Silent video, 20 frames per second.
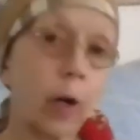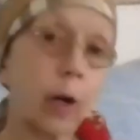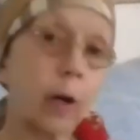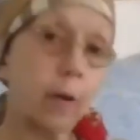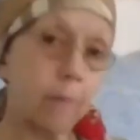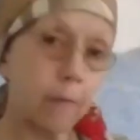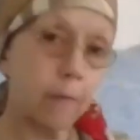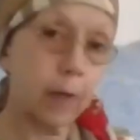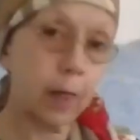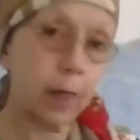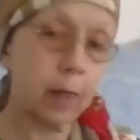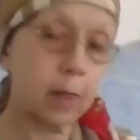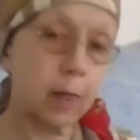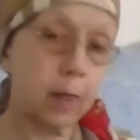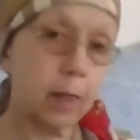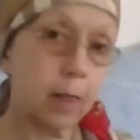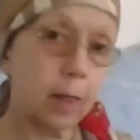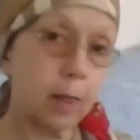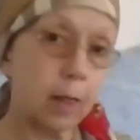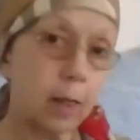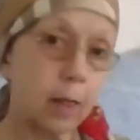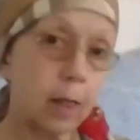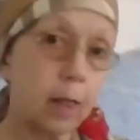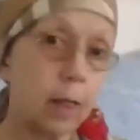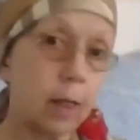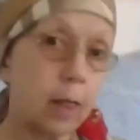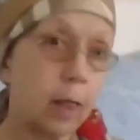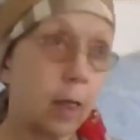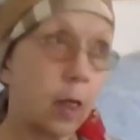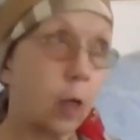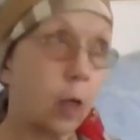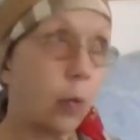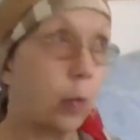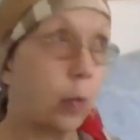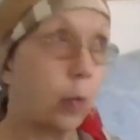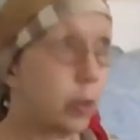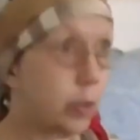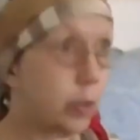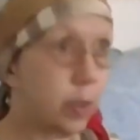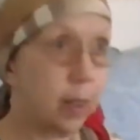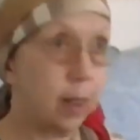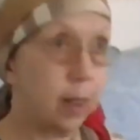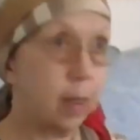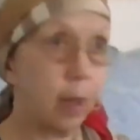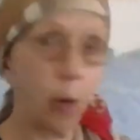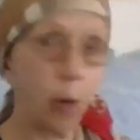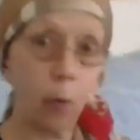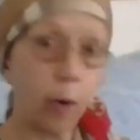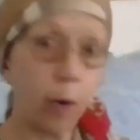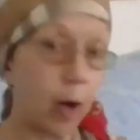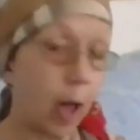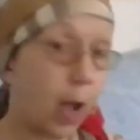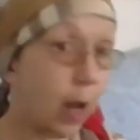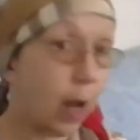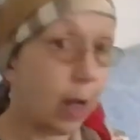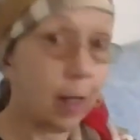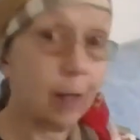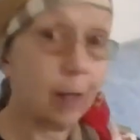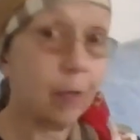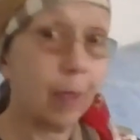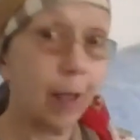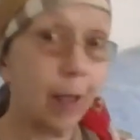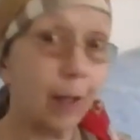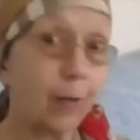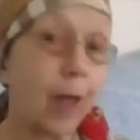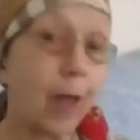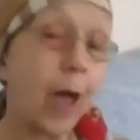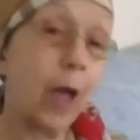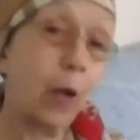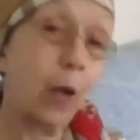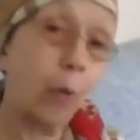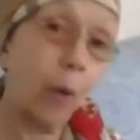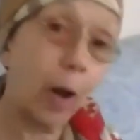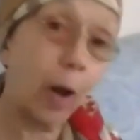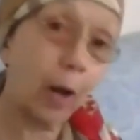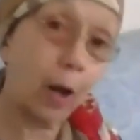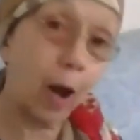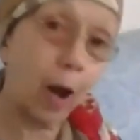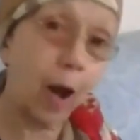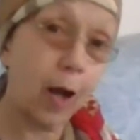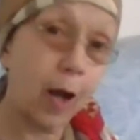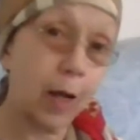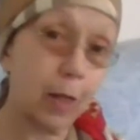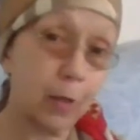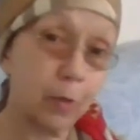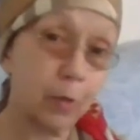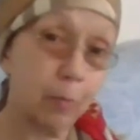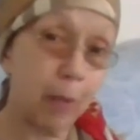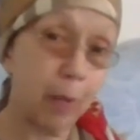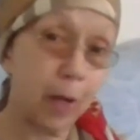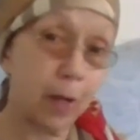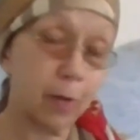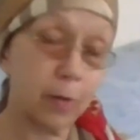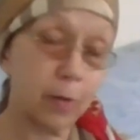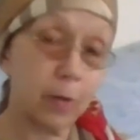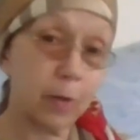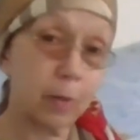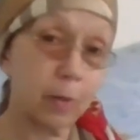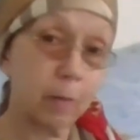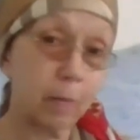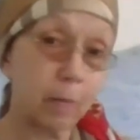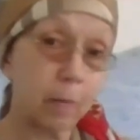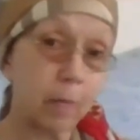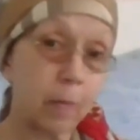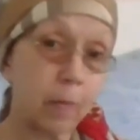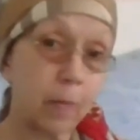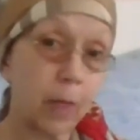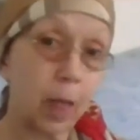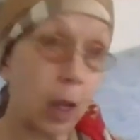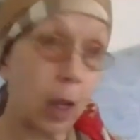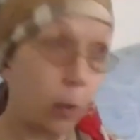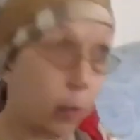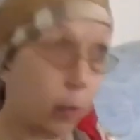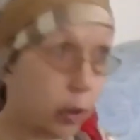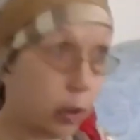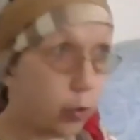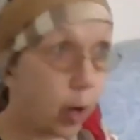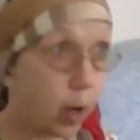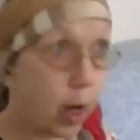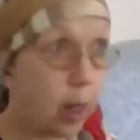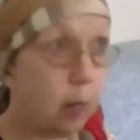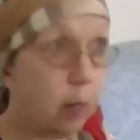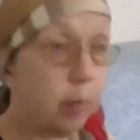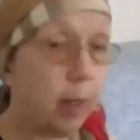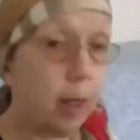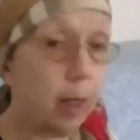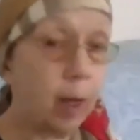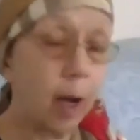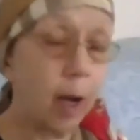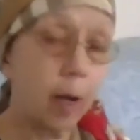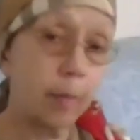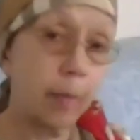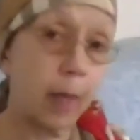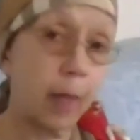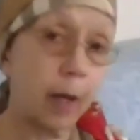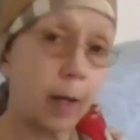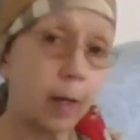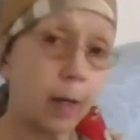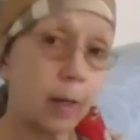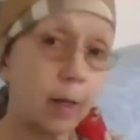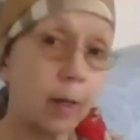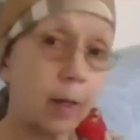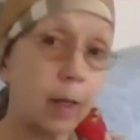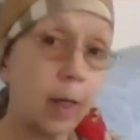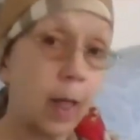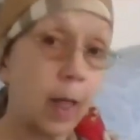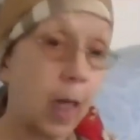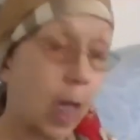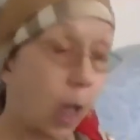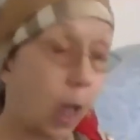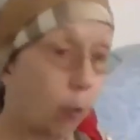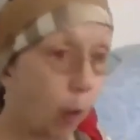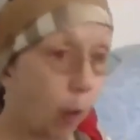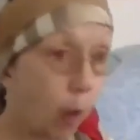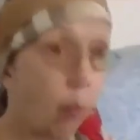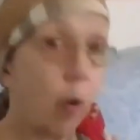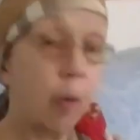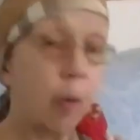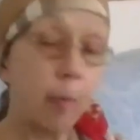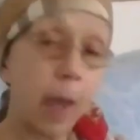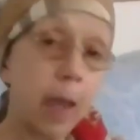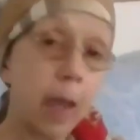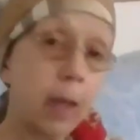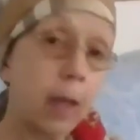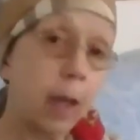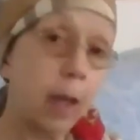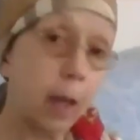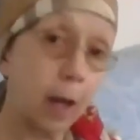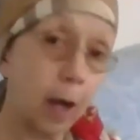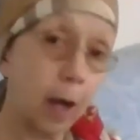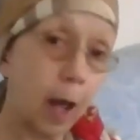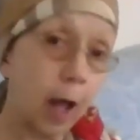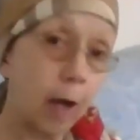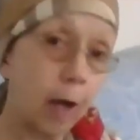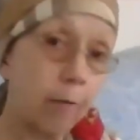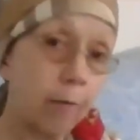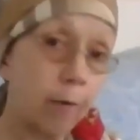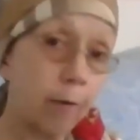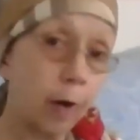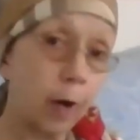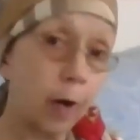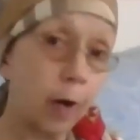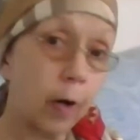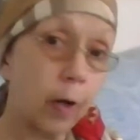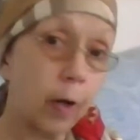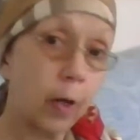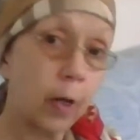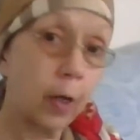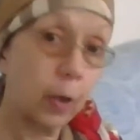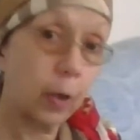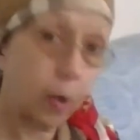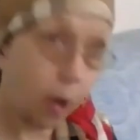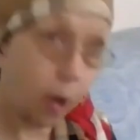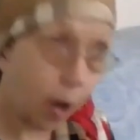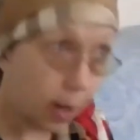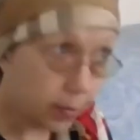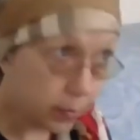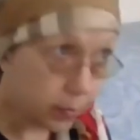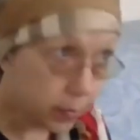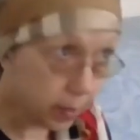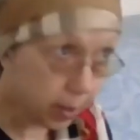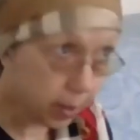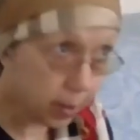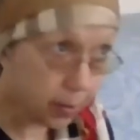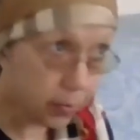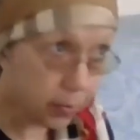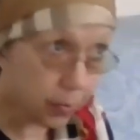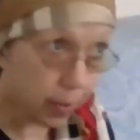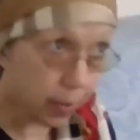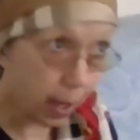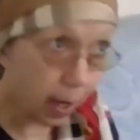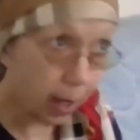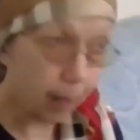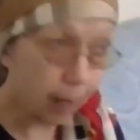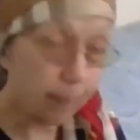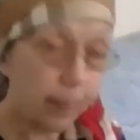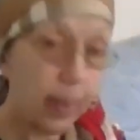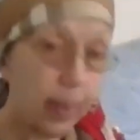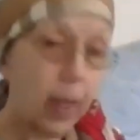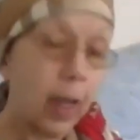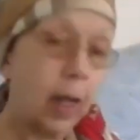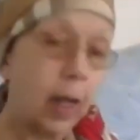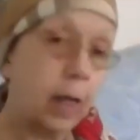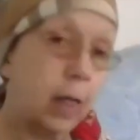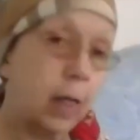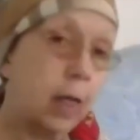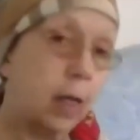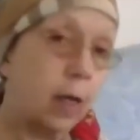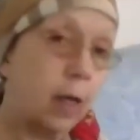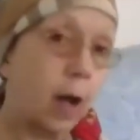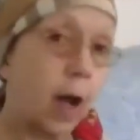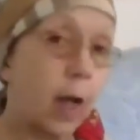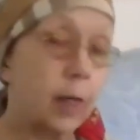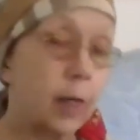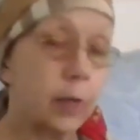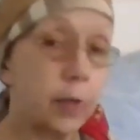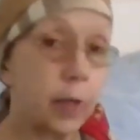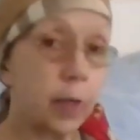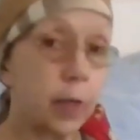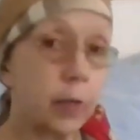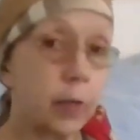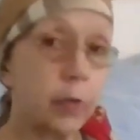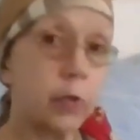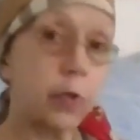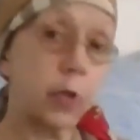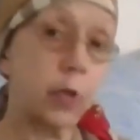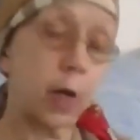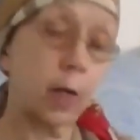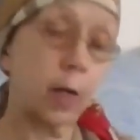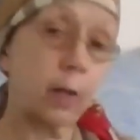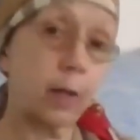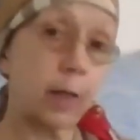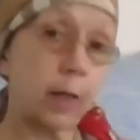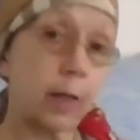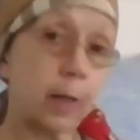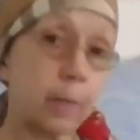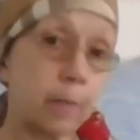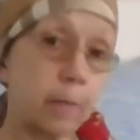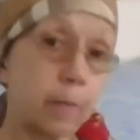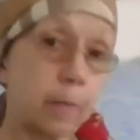convicted. We see that we're not anything like what God expects, and we try to become that. And when we're making an effort, God sees that, and He guides us gently.